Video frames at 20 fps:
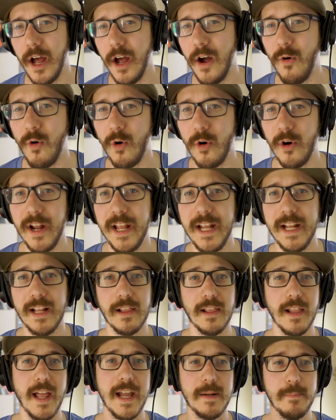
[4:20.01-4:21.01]
or a
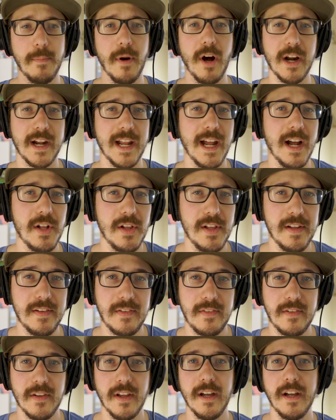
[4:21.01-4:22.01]
light Bock.
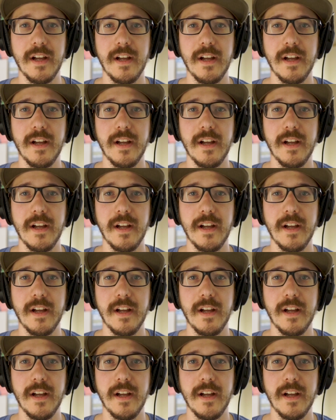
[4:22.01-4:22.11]
Helles,